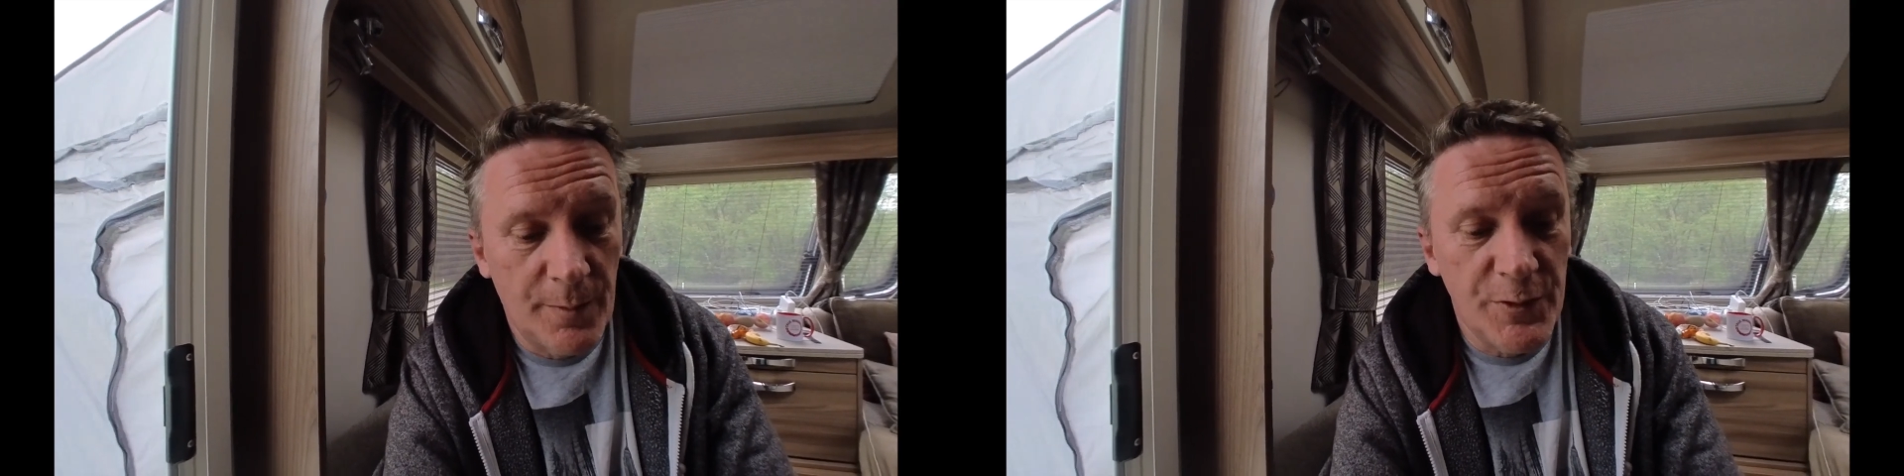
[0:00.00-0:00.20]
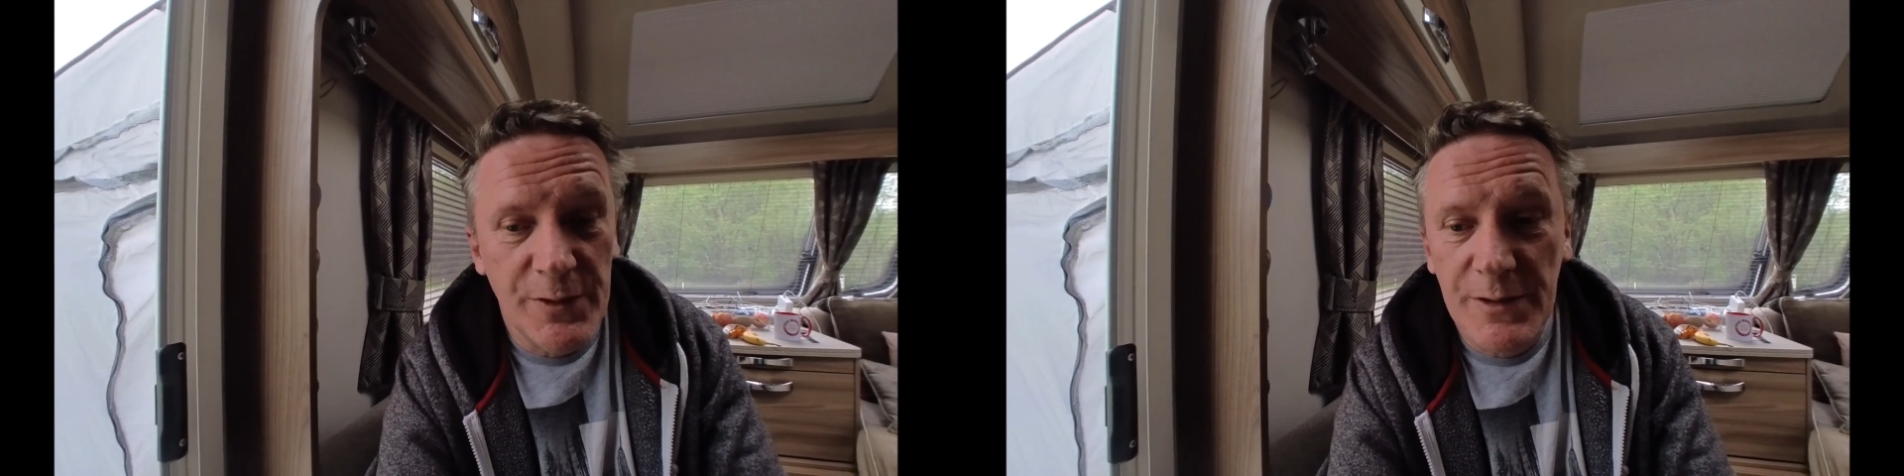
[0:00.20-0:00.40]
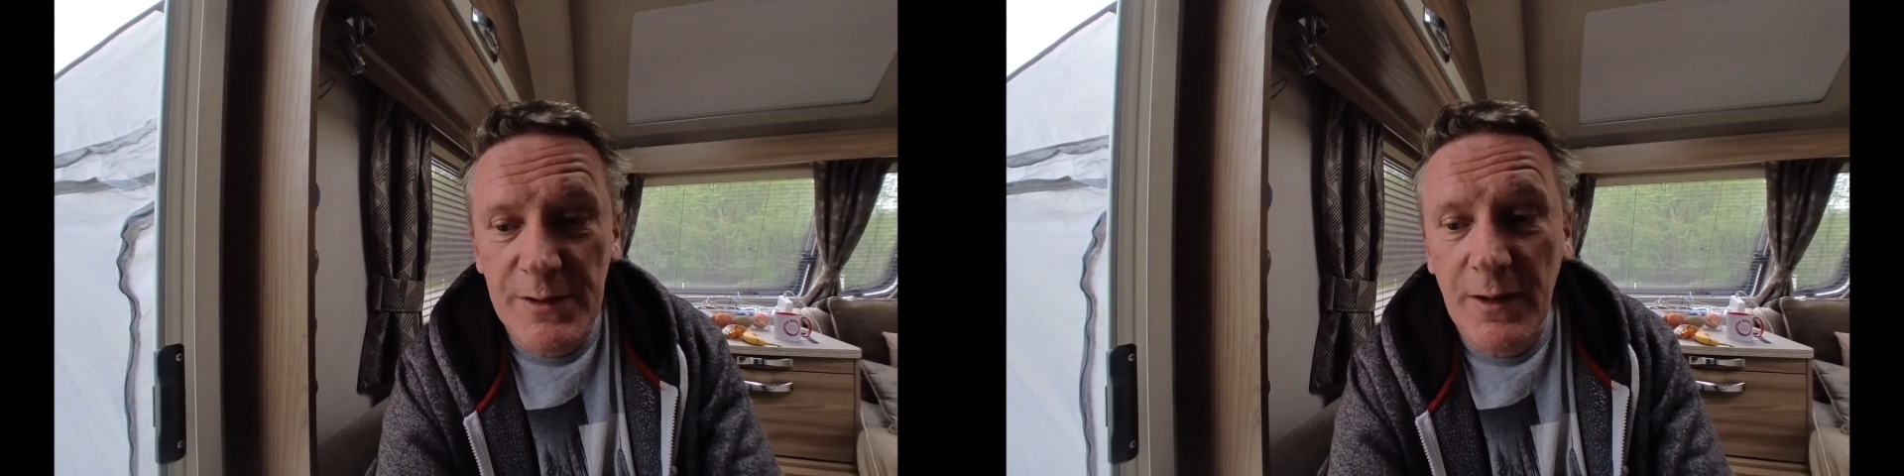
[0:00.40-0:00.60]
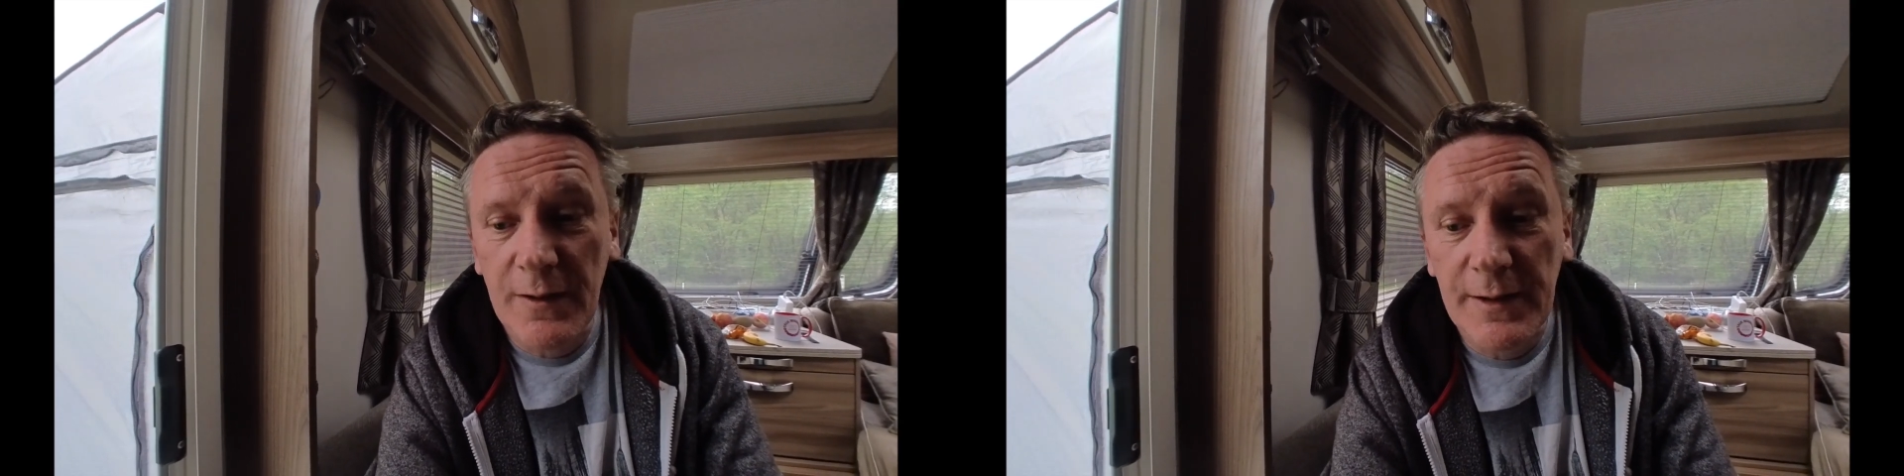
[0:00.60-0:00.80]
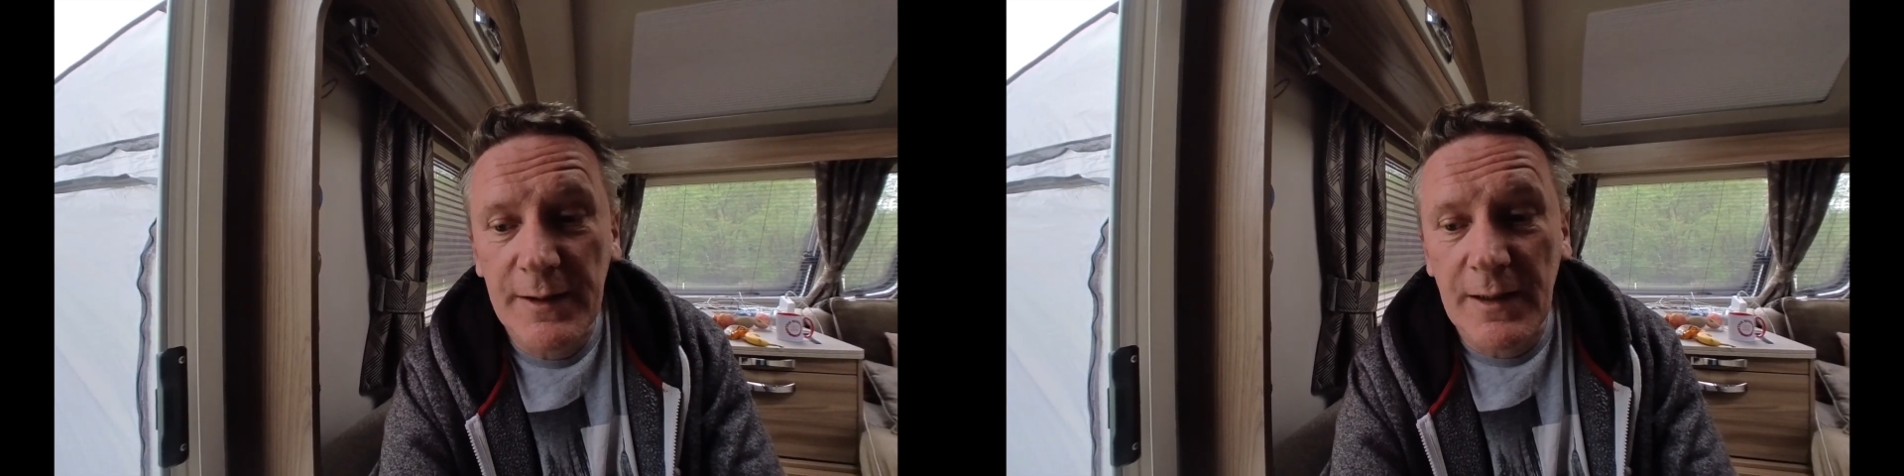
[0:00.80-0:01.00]
I'm using
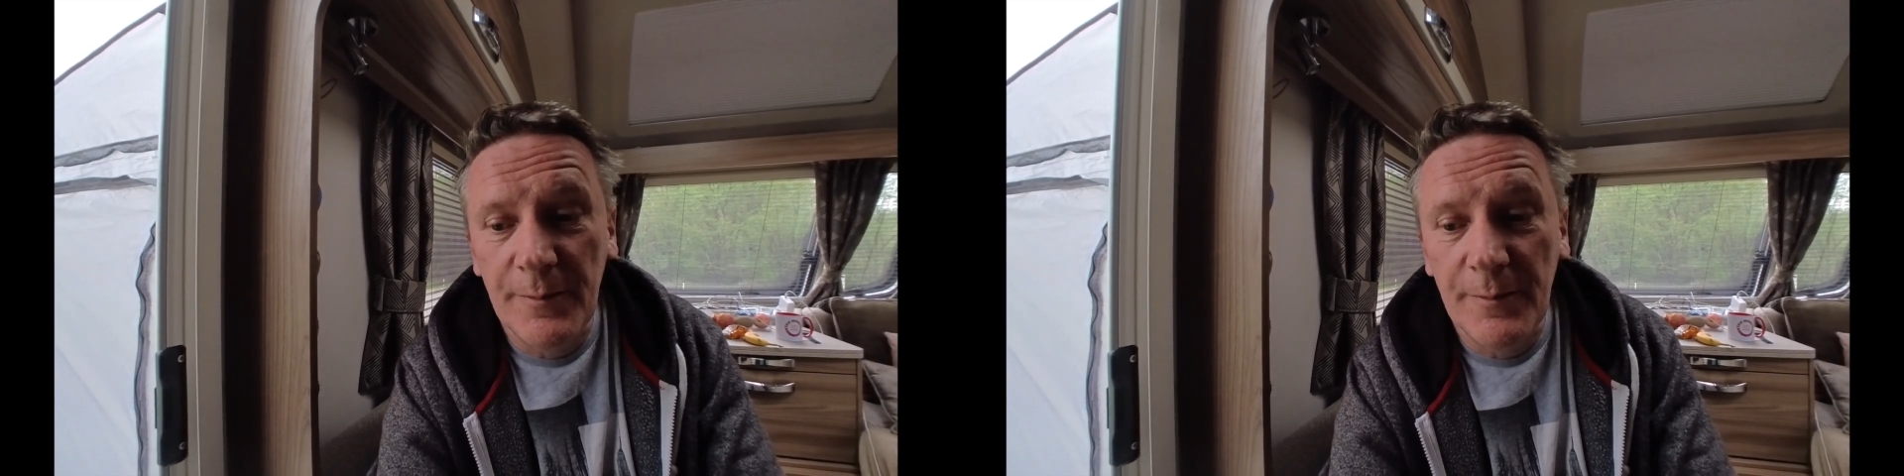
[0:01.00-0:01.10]
Starlink,